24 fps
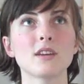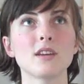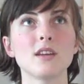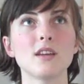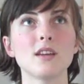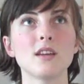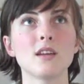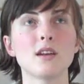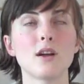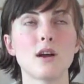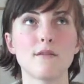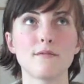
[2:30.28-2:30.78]

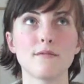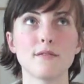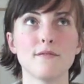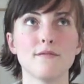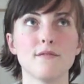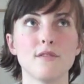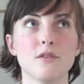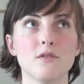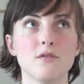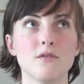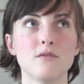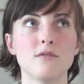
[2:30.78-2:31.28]
get off the
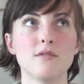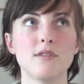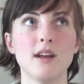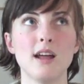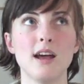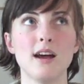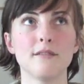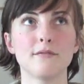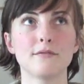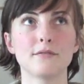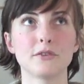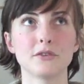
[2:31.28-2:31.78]
phone
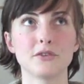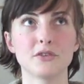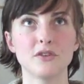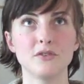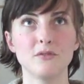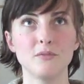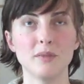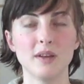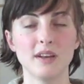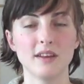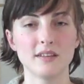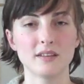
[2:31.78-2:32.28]
after
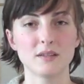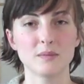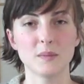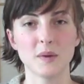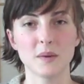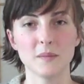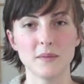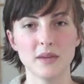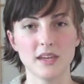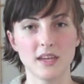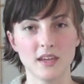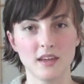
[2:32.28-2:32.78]
2 minutes by
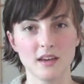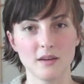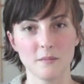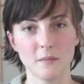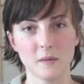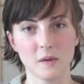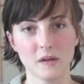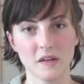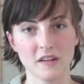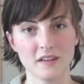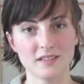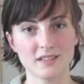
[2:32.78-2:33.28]
making up
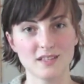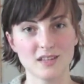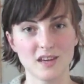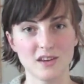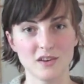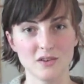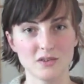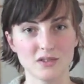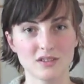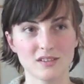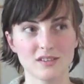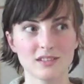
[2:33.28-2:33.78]
an
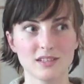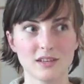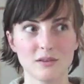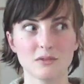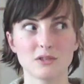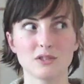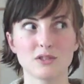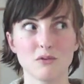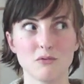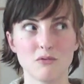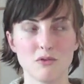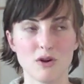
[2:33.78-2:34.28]
excuse because I
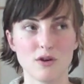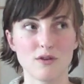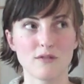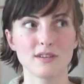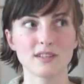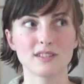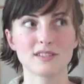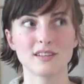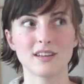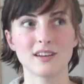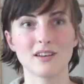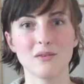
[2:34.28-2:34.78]
was so
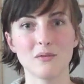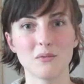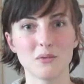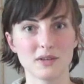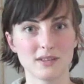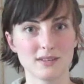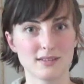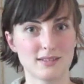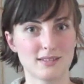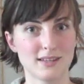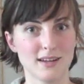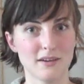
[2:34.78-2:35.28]
nervous I didn't
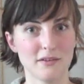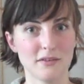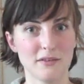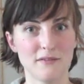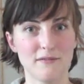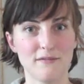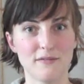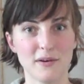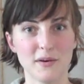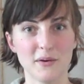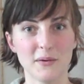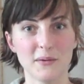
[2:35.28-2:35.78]
want to stay on the
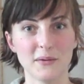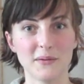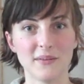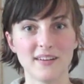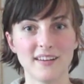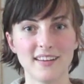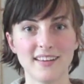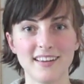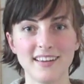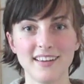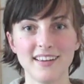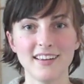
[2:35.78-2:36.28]
phone.
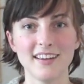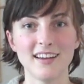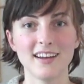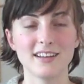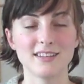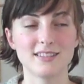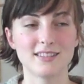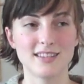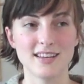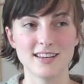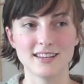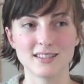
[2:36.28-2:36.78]

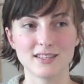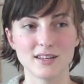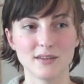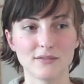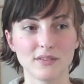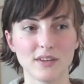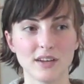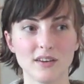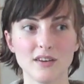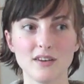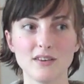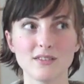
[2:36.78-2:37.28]
I'd say stuff
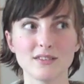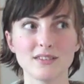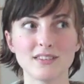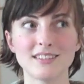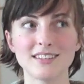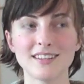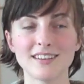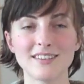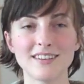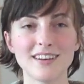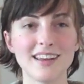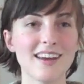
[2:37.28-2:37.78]
like, oh,
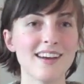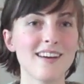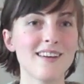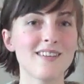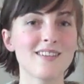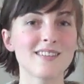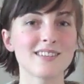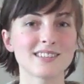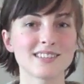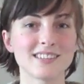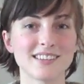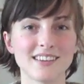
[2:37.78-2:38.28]
dinner
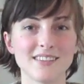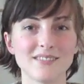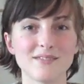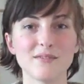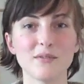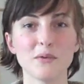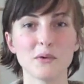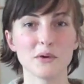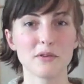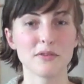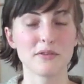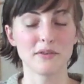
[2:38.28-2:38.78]
now. It's like
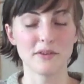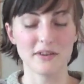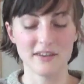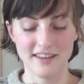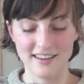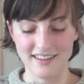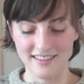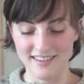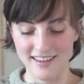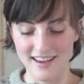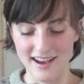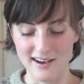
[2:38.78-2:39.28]

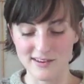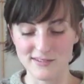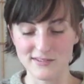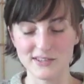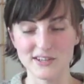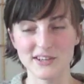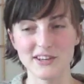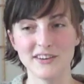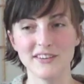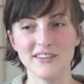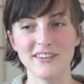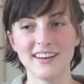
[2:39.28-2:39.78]
4:30 in the
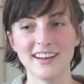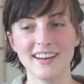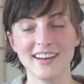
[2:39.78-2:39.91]
afternoon.